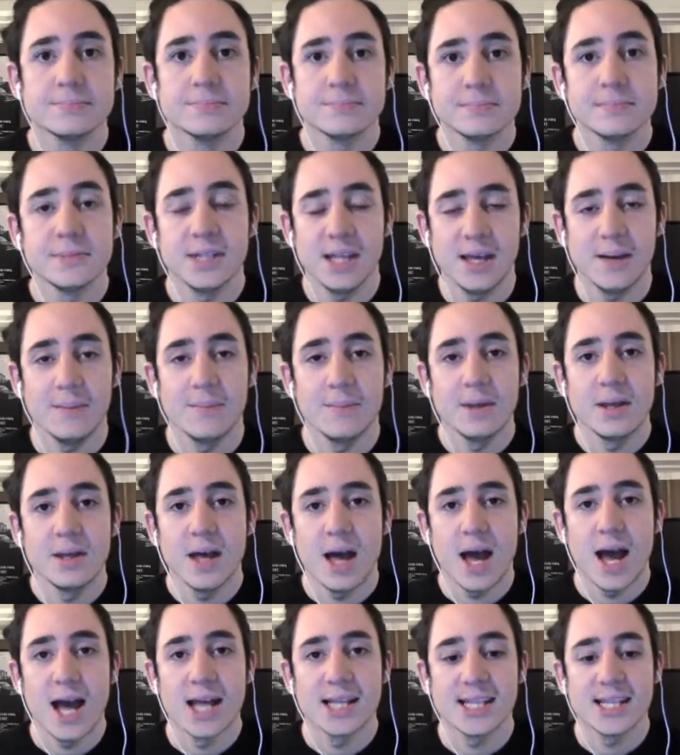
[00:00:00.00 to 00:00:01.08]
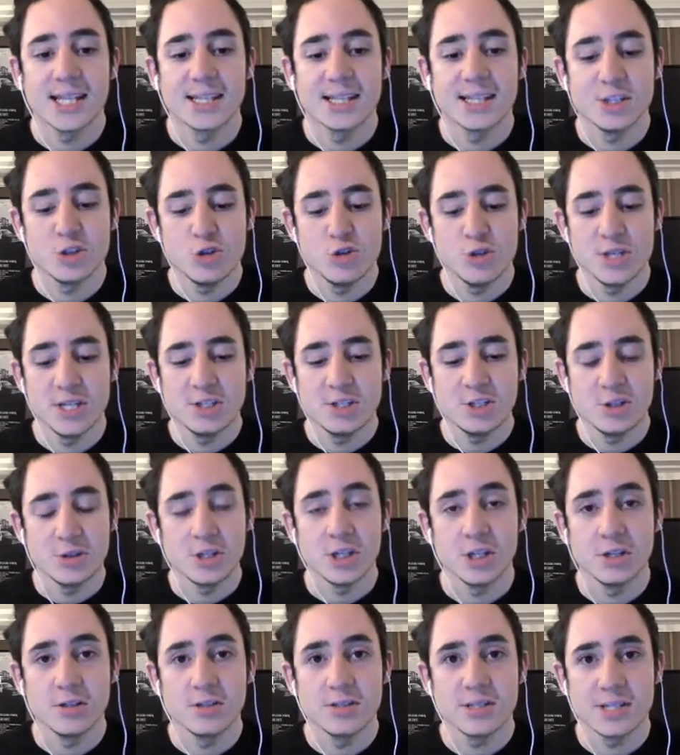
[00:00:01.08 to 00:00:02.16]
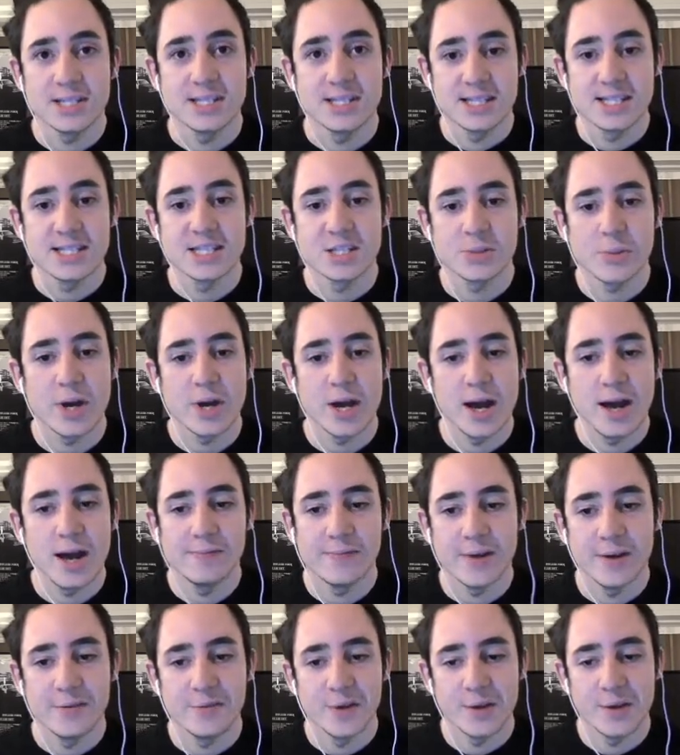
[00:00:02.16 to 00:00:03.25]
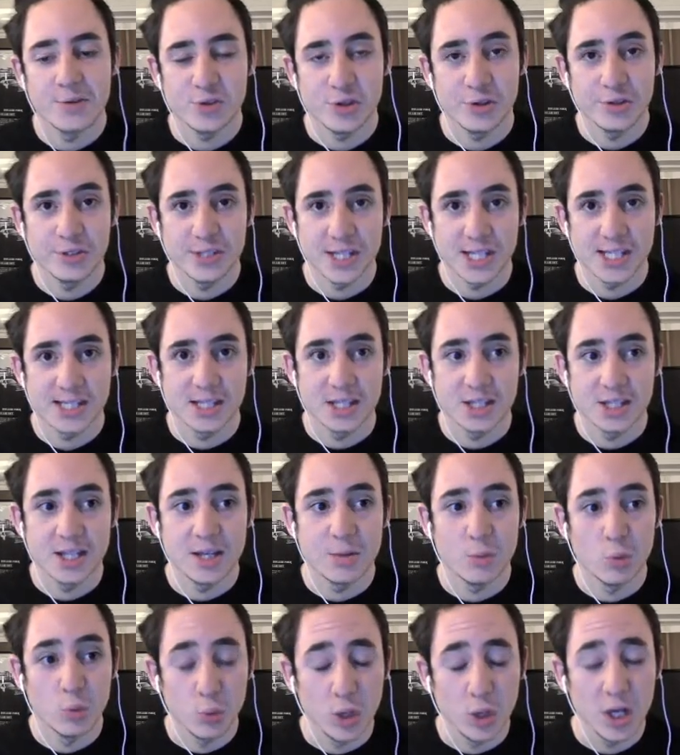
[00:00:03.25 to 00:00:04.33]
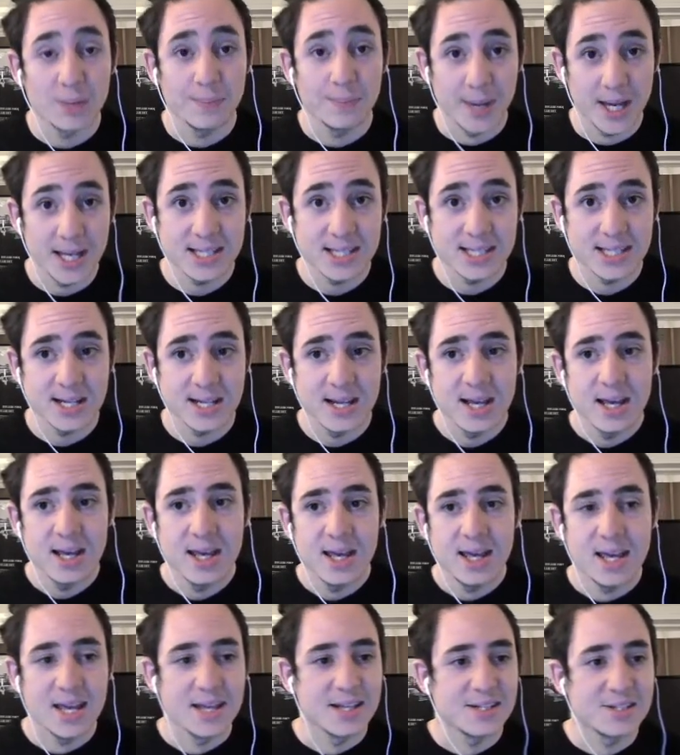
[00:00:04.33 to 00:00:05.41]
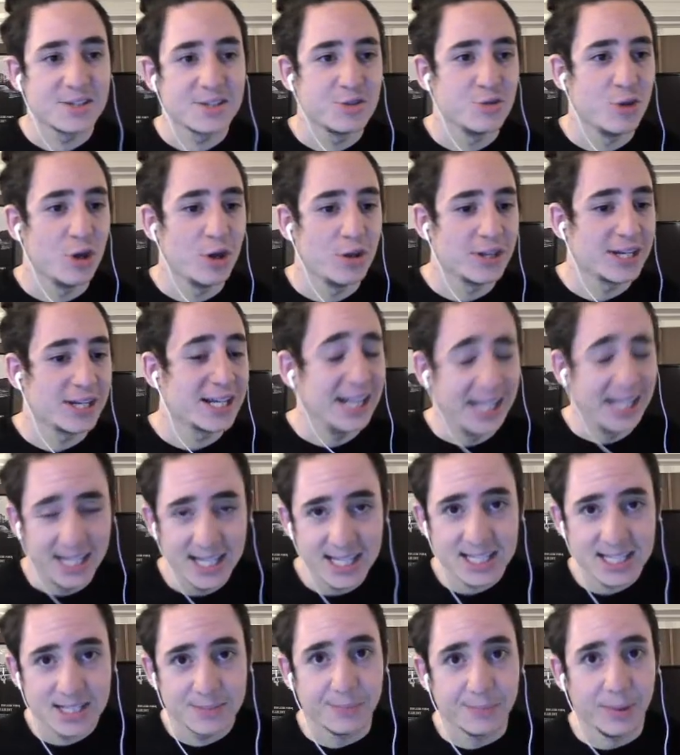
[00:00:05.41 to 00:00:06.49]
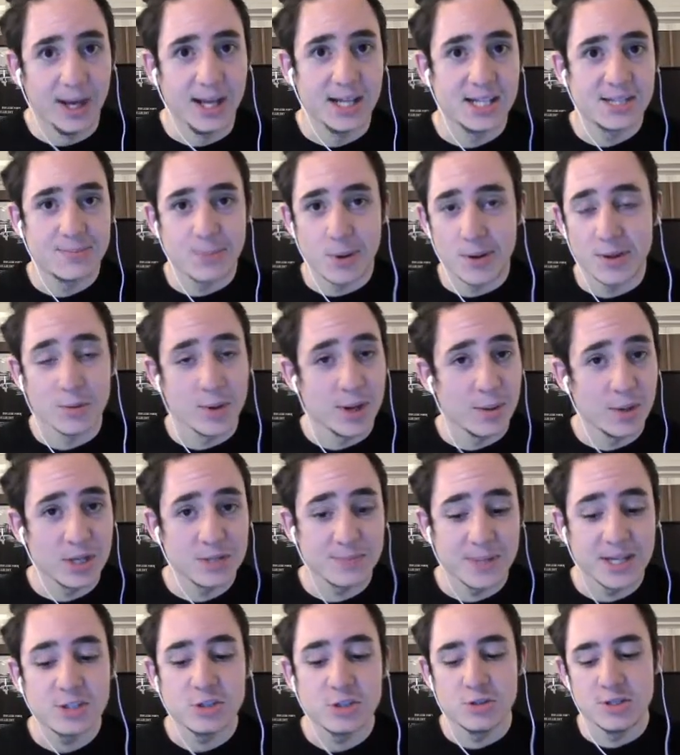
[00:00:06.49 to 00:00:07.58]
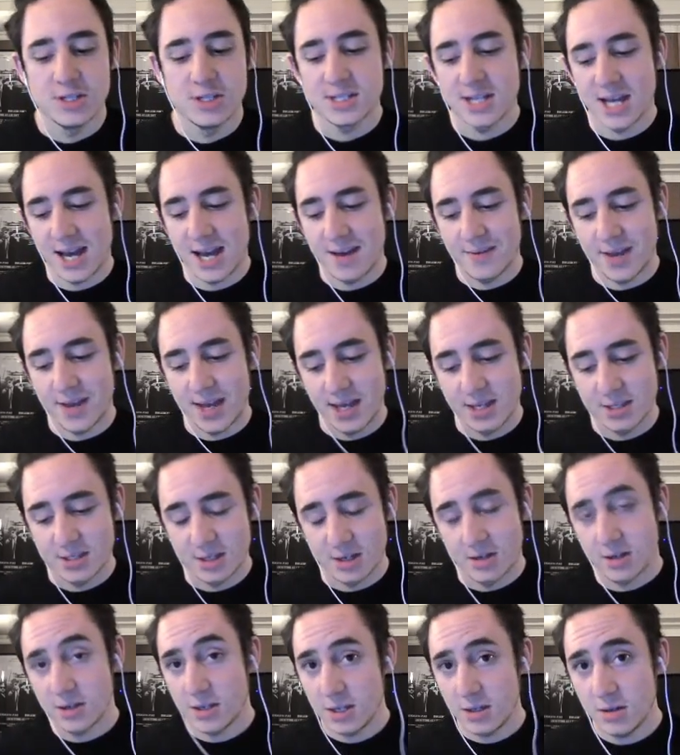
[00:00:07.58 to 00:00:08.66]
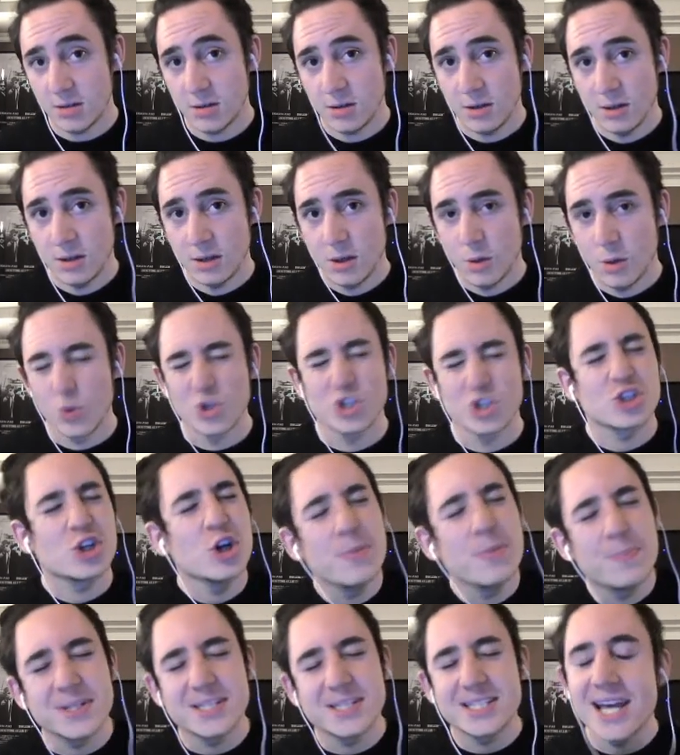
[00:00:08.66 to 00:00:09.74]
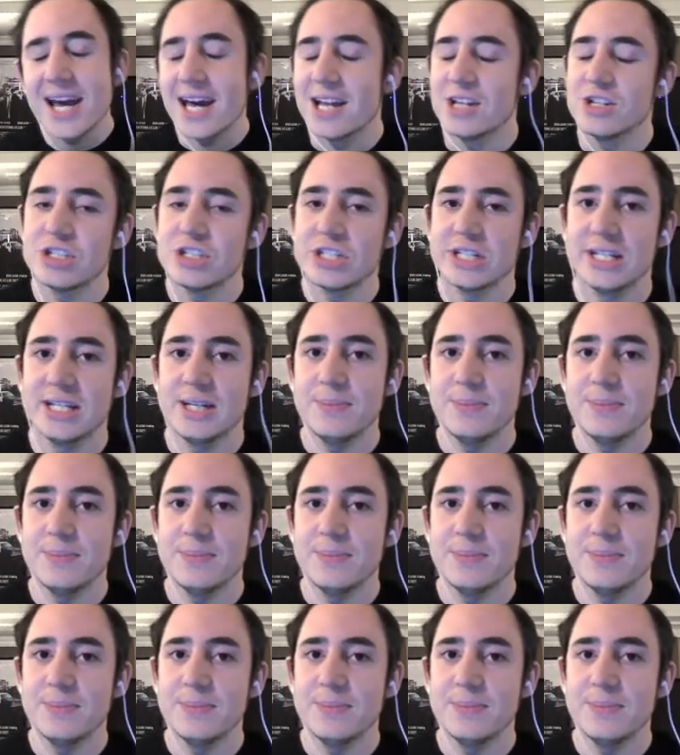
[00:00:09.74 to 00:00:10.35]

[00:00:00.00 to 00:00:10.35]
Yeah. I think that you need 2 queues. This is where I've sort of said that it will work best. It's not the cleanest, but it's probably the way it works best. You need to have a solo queue, which could potentially be